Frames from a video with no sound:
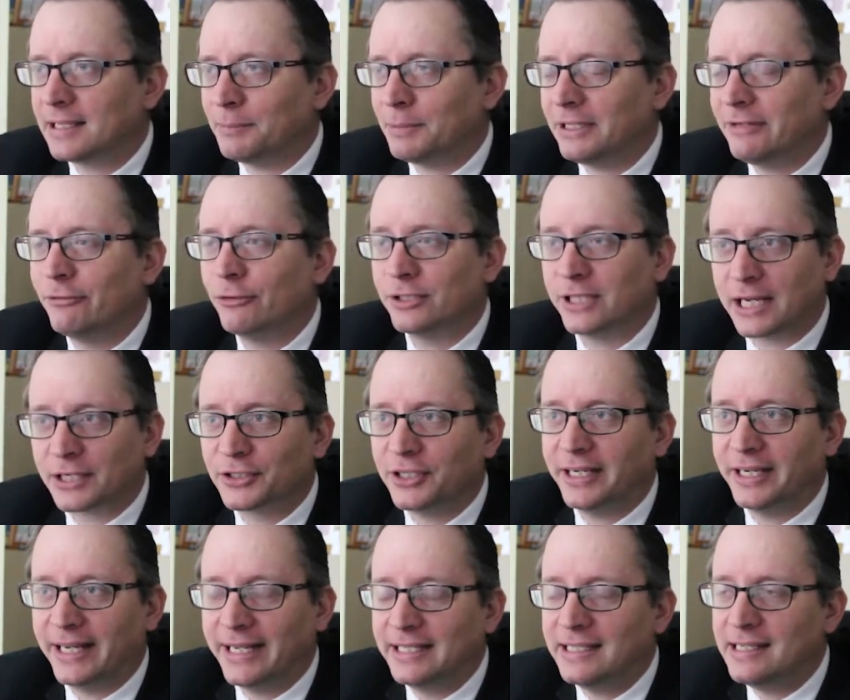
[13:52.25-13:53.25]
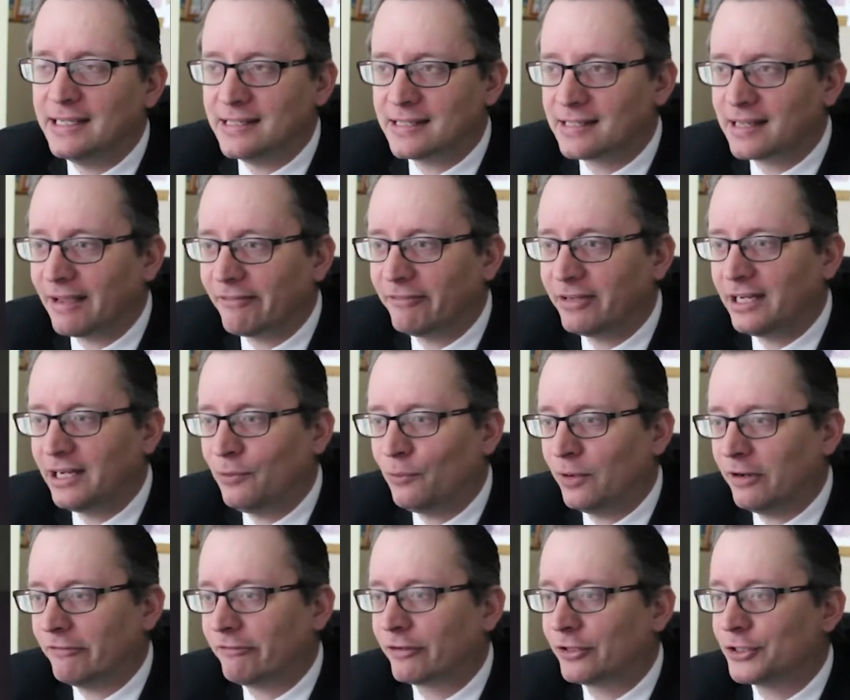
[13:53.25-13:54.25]
I believe it was actually in 1870
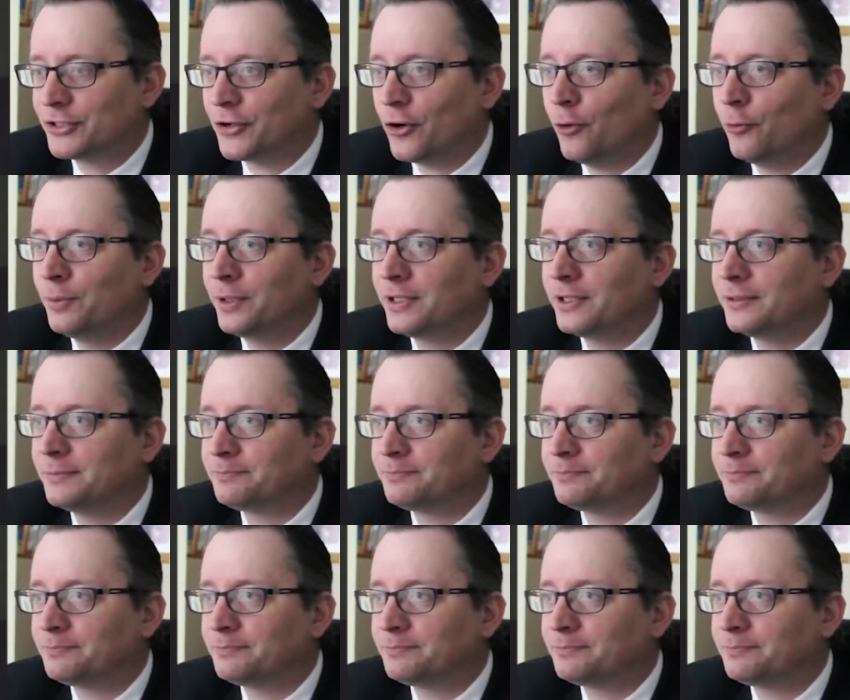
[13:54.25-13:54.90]
when it first opened.